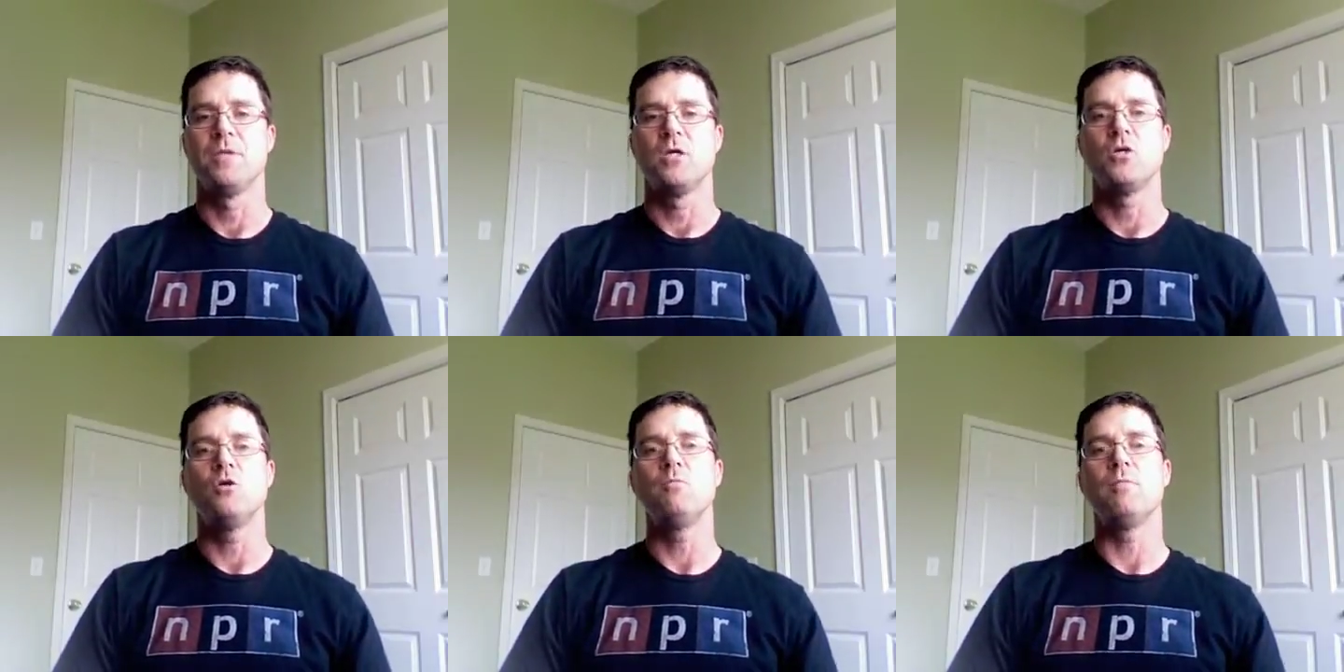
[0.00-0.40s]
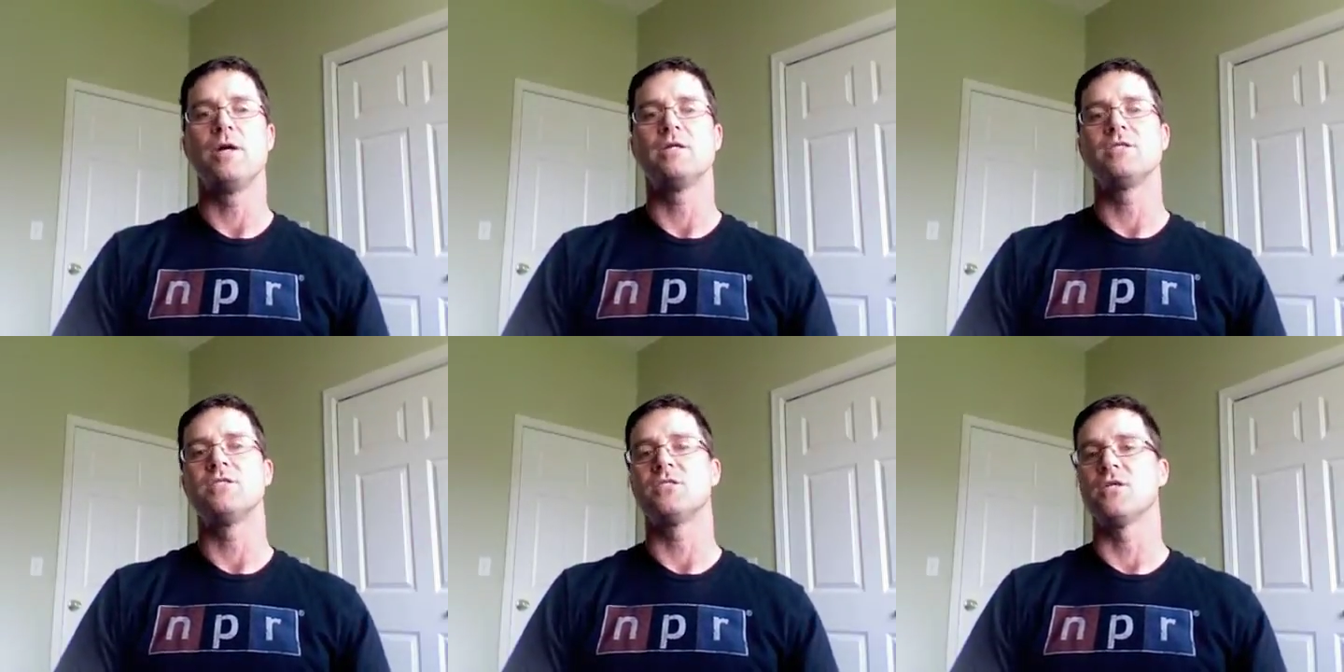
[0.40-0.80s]
you
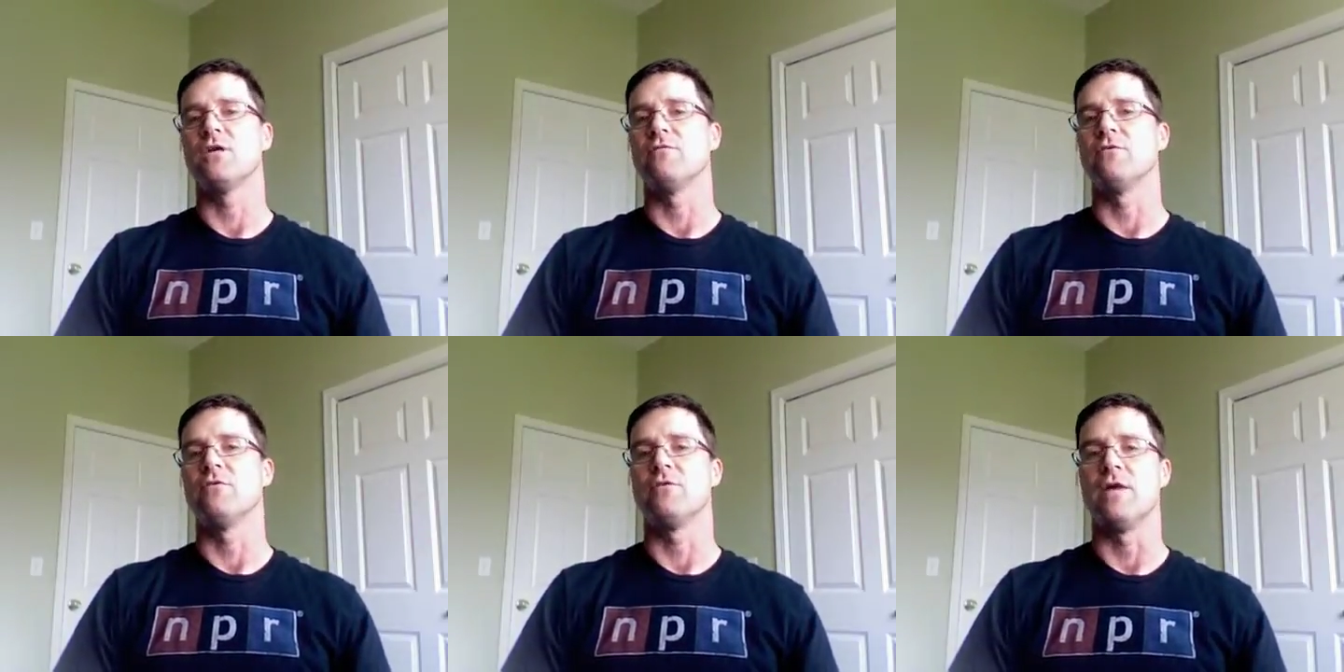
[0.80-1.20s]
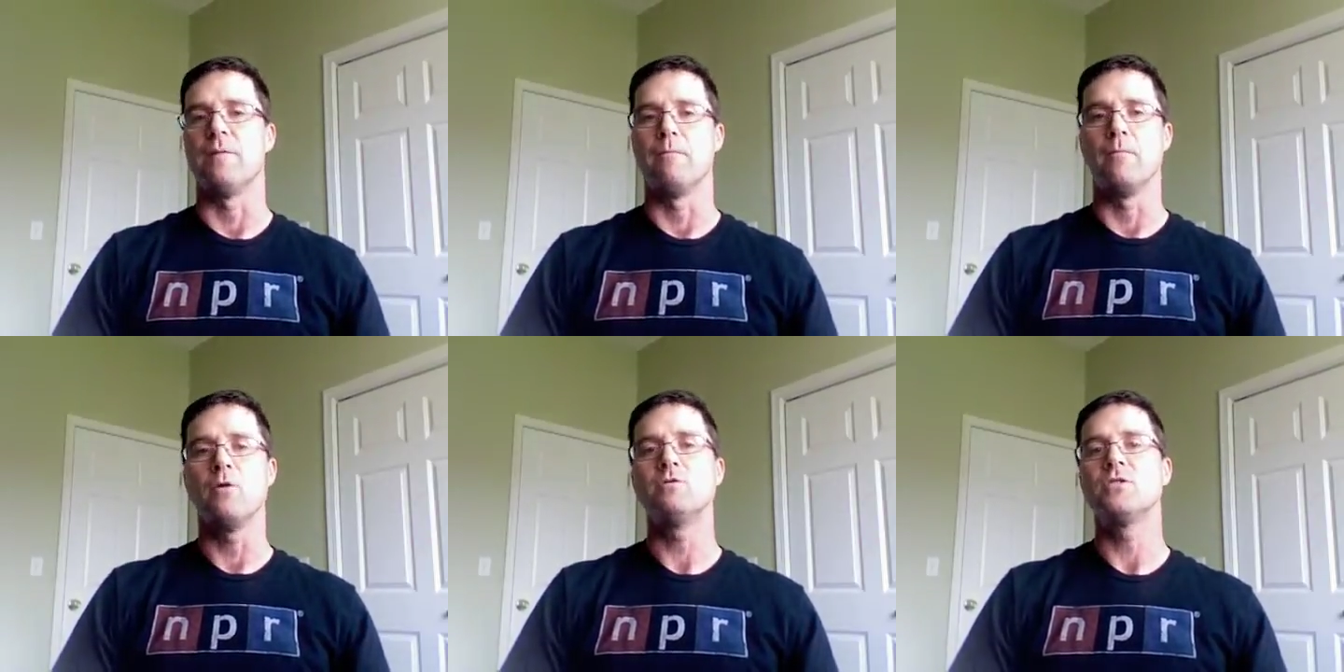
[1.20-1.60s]
might discover
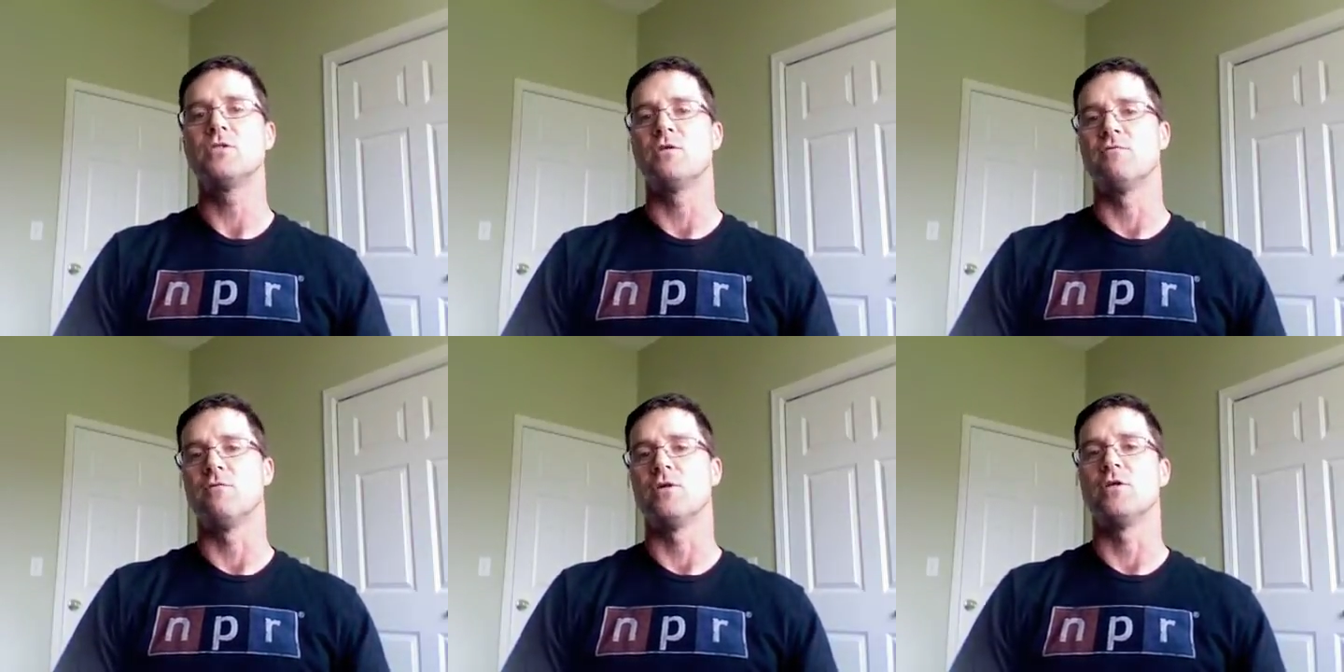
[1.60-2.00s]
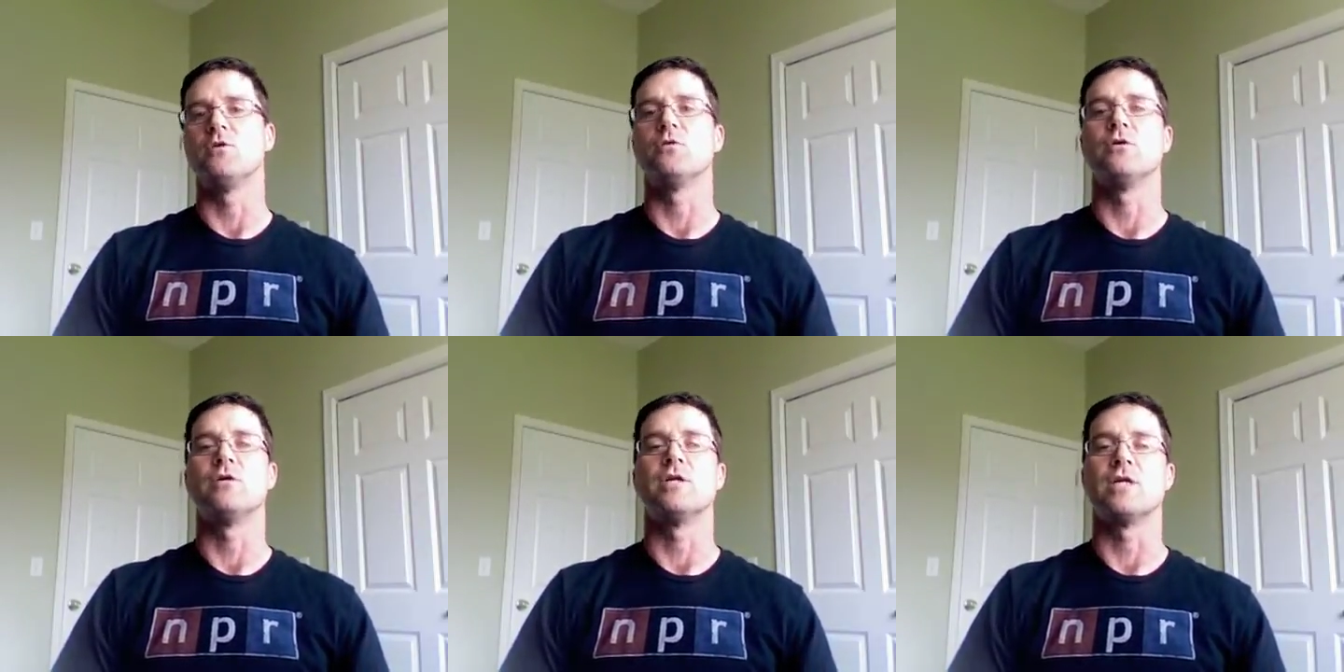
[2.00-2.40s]
that most of what you
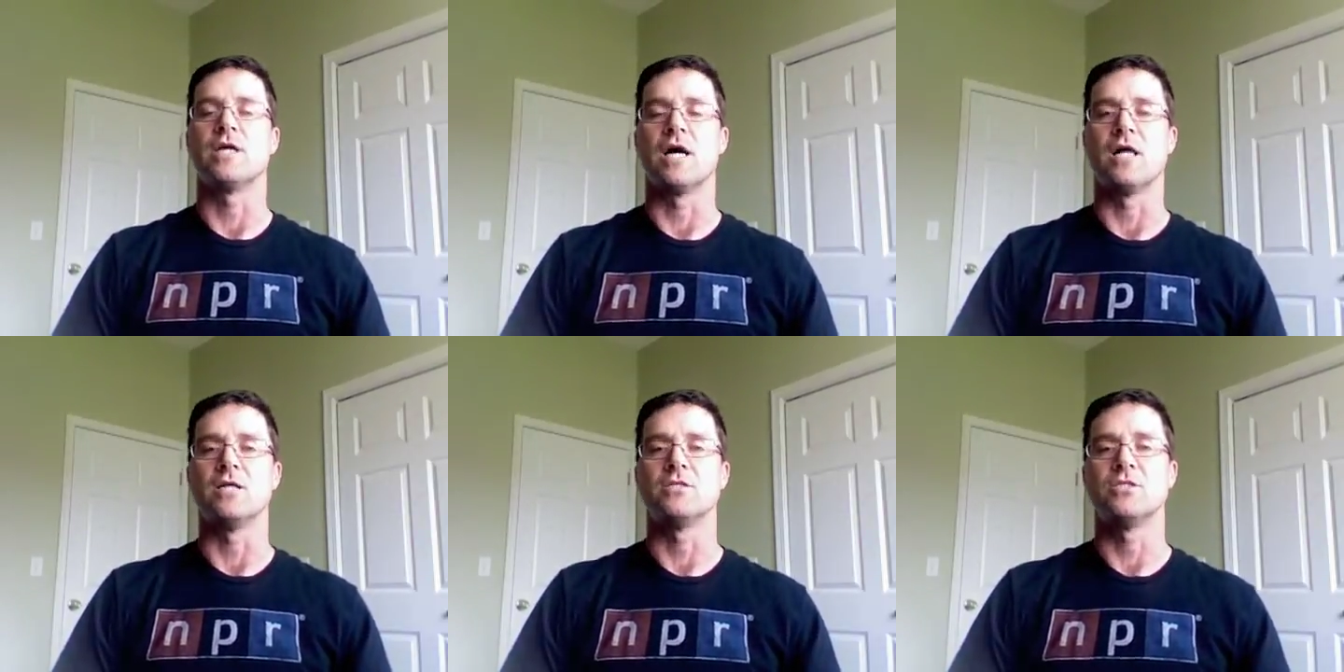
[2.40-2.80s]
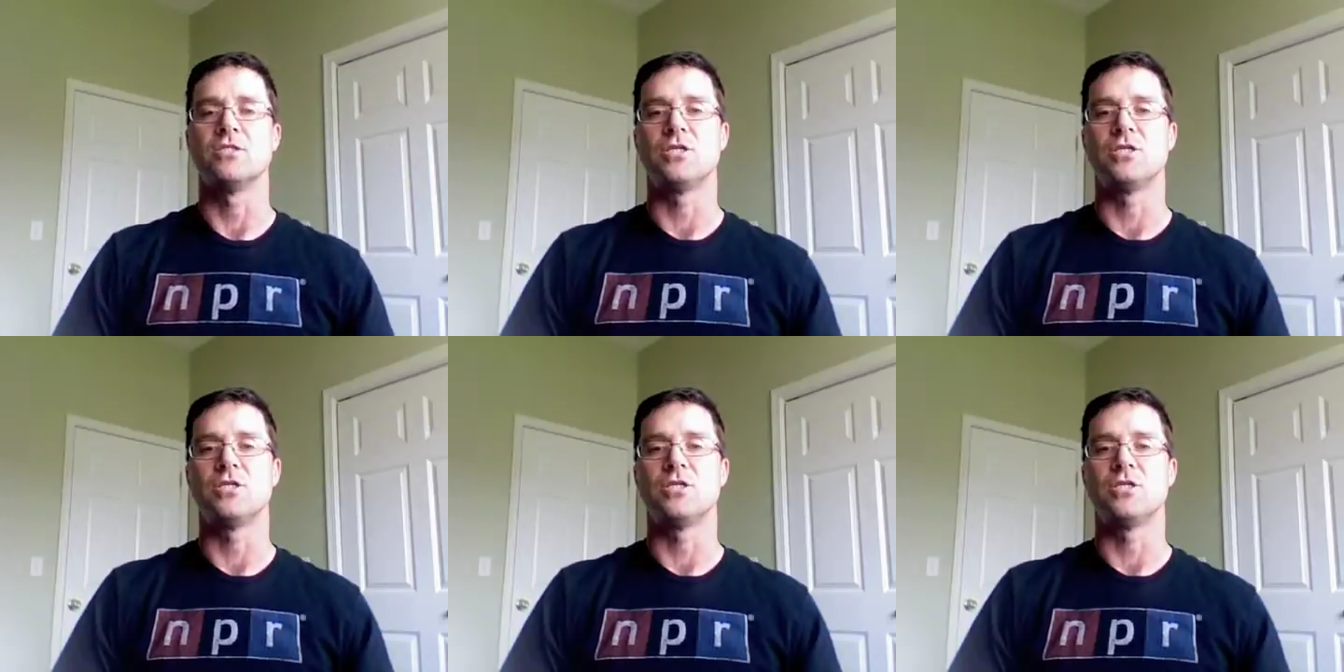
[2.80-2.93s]
learned in college